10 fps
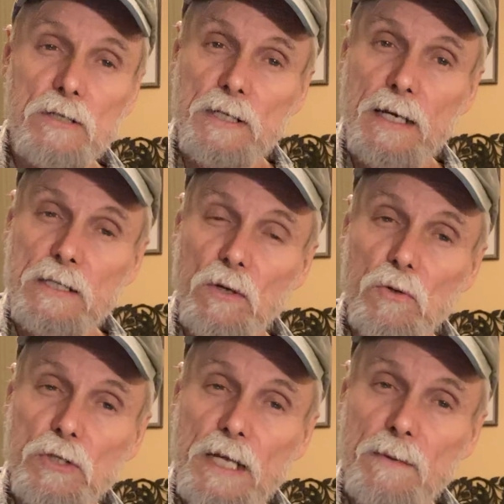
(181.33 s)
G to A is a
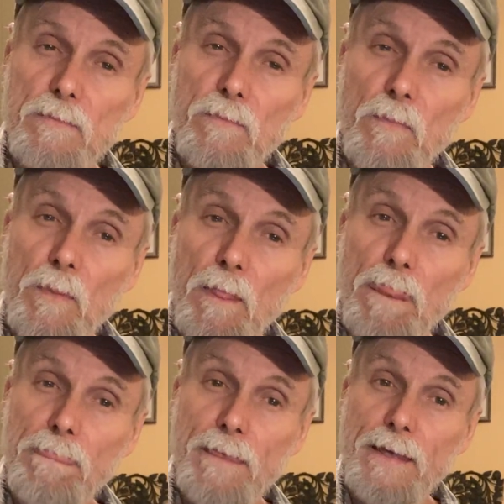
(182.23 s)
whole step,
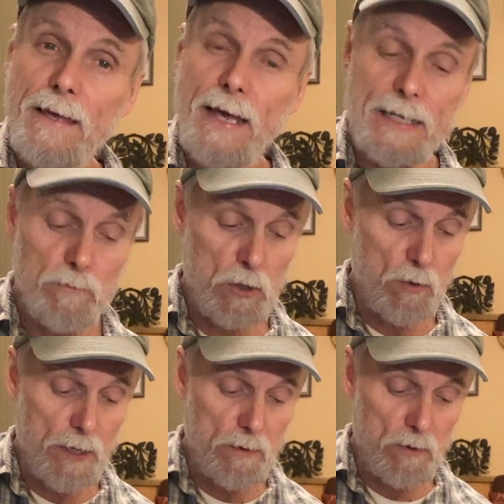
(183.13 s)
and then we'll
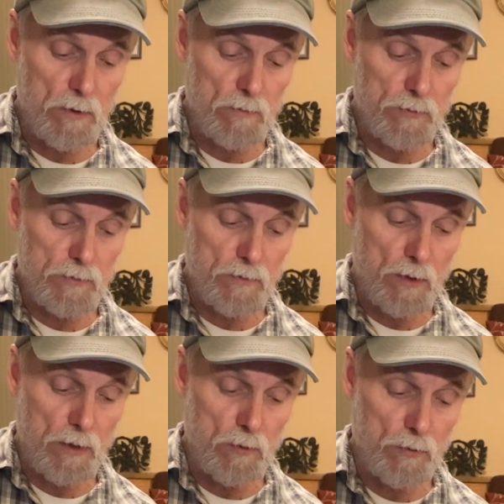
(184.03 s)
go to that little,
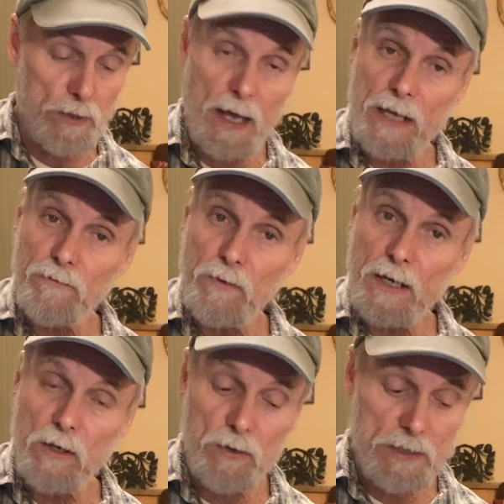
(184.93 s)
you're on the 9th
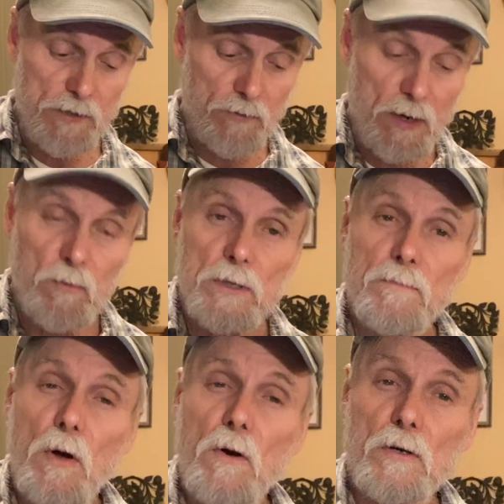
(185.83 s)
fret, go to 10th fret with the
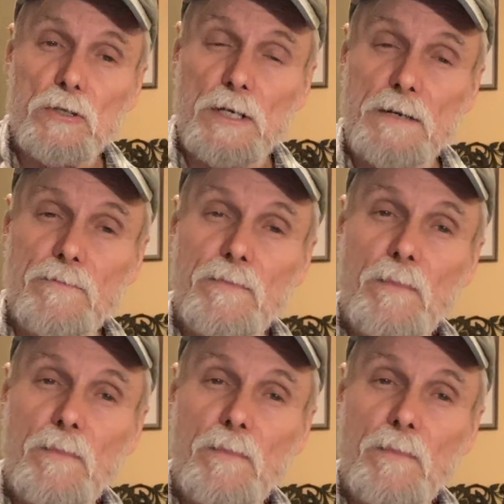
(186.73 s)
bar shape.